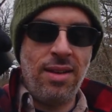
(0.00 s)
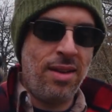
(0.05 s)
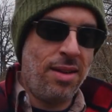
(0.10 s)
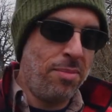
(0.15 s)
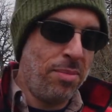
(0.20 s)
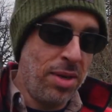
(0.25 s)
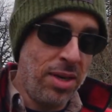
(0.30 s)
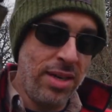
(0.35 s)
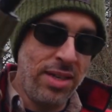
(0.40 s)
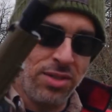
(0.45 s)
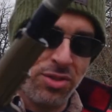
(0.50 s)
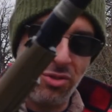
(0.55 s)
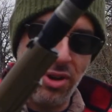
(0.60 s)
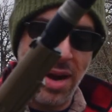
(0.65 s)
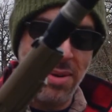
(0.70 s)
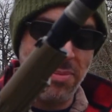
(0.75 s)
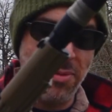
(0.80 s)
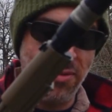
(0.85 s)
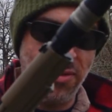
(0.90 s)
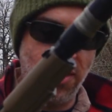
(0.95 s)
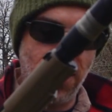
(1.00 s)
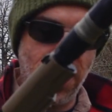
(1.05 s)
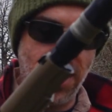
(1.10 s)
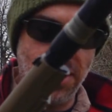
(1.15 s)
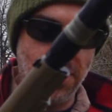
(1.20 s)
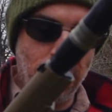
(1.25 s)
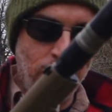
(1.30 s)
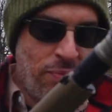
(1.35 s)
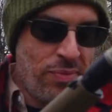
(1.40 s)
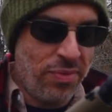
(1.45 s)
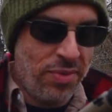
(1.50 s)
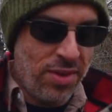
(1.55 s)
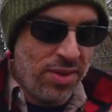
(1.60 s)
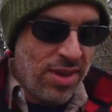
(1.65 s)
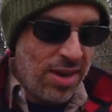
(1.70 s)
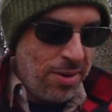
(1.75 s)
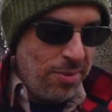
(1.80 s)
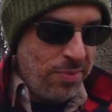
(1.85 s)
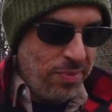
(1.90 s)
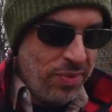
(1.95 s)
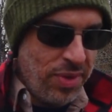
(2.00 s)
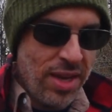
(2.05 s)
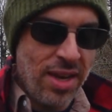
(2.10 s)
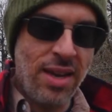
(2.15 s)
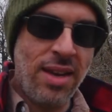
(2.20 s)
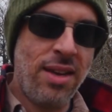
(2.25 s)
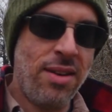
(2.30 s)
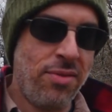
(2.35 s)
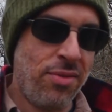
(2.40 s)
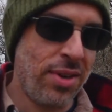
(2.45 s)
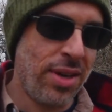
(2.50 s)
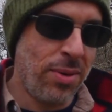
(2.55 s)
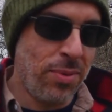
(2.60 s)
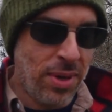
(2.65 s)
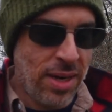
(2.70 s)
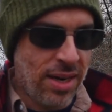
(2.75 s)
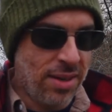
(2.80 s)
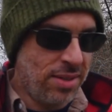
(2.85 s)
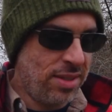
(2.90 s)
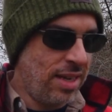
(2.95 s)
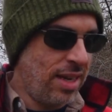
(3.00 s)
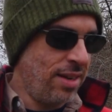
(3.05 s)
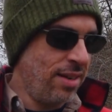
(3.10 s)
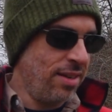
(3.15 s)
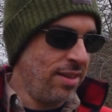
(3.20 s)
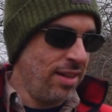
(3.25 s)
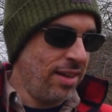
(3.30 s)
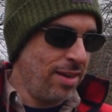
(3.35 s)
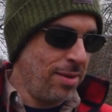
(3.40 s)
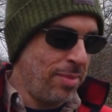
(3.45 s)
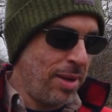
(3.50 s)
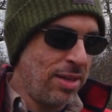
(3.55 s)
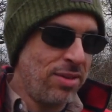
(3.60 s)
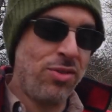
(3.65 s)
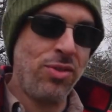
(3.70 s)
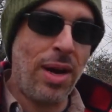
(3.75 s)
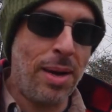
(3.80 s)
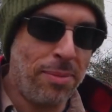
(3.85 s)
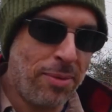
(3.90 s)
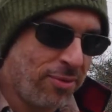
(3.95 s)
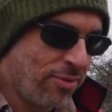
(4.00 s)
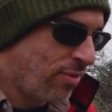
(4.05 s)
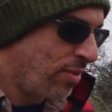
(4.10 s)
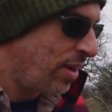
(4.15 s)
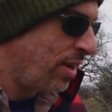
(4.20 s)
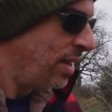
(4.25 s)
But it is dropping free. So forget what I was saying earlier about dropping free.